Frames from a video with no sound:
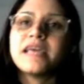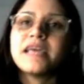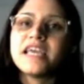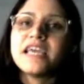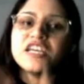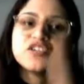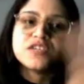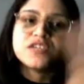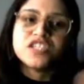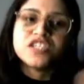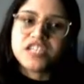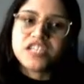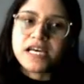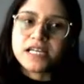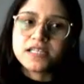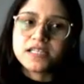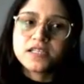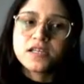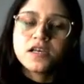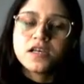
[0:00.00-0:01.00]
the agent
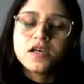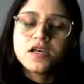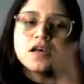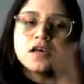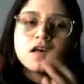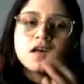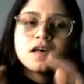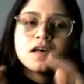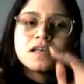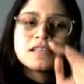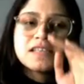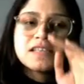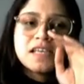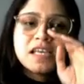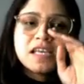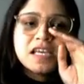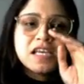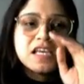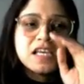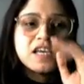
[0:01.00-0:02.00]
jet.
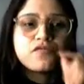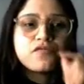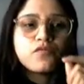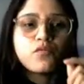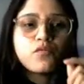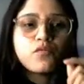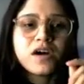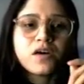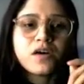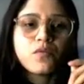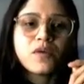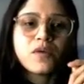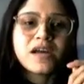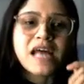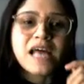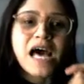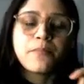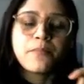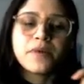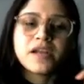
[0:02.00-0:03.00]
See if what
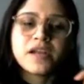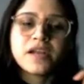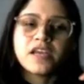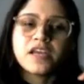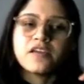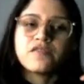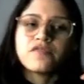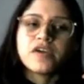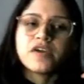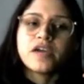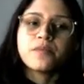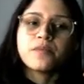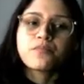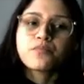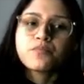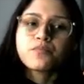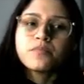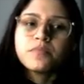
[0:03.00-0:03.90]
happened if a